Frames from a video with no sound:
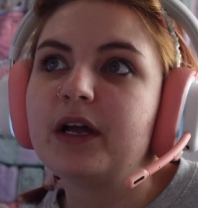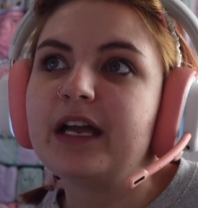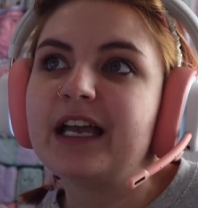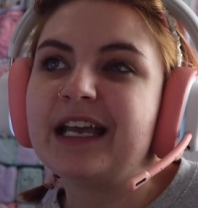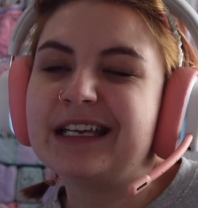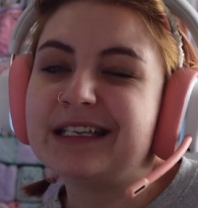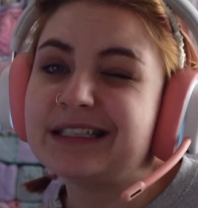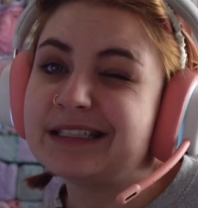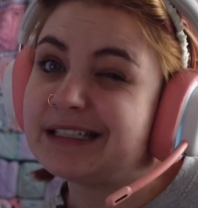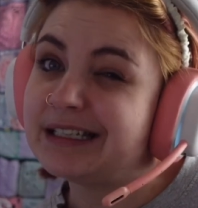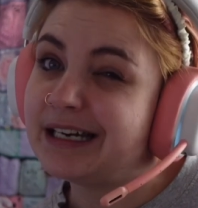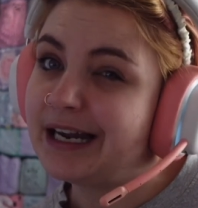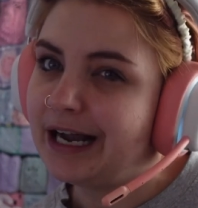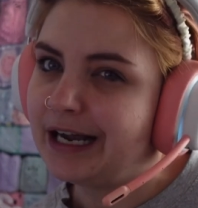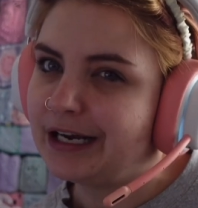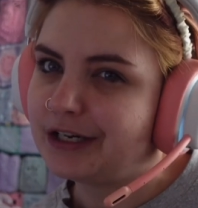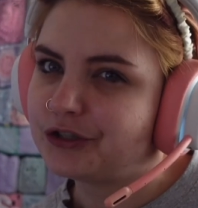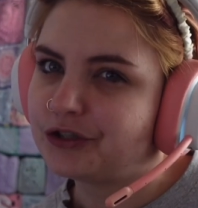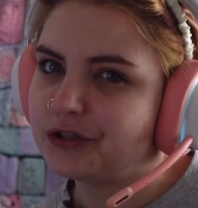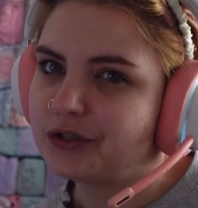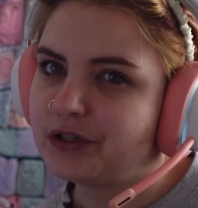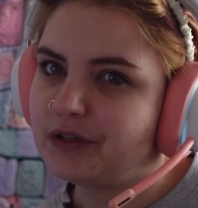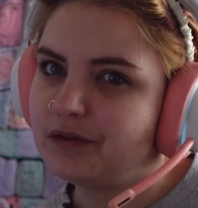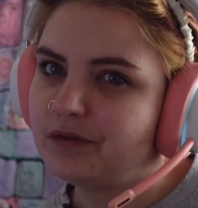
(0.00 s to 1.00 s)
is it
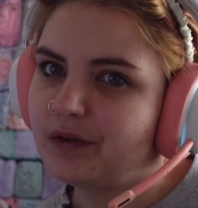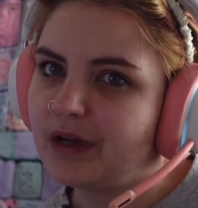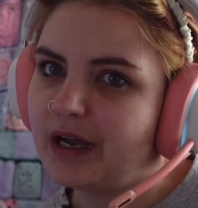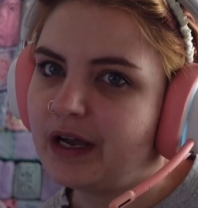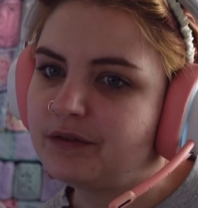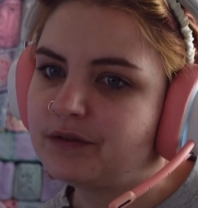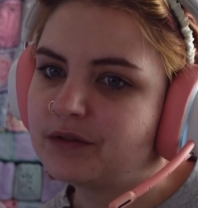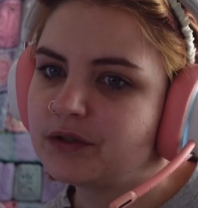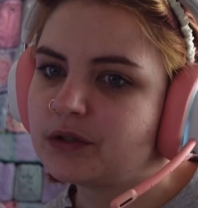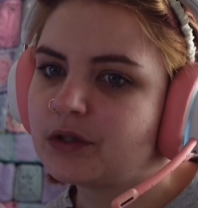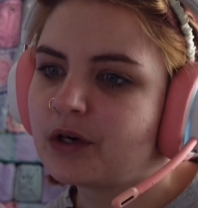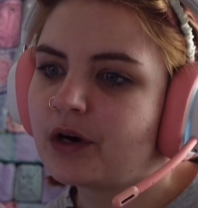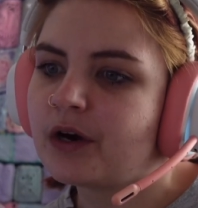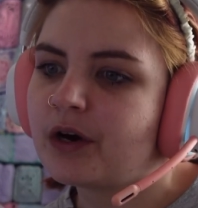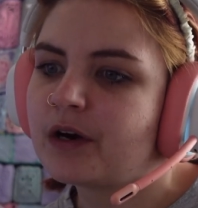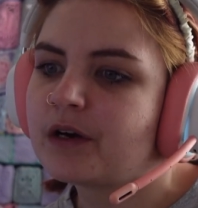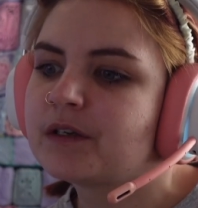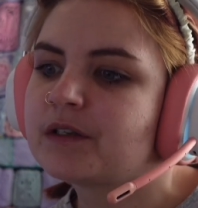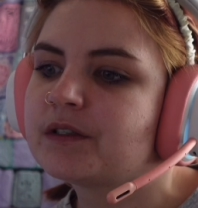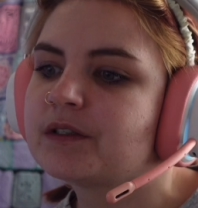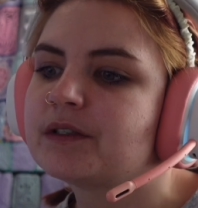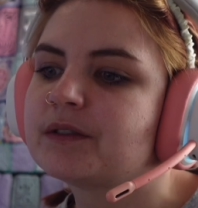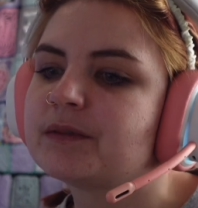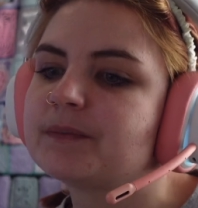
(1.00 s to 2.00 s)
actually 5
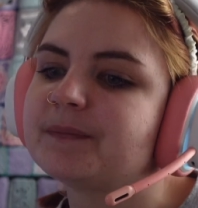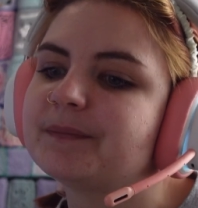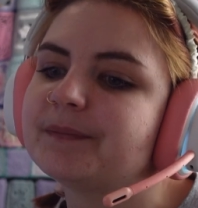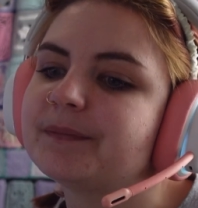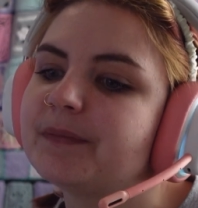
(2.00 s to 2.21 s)
stars?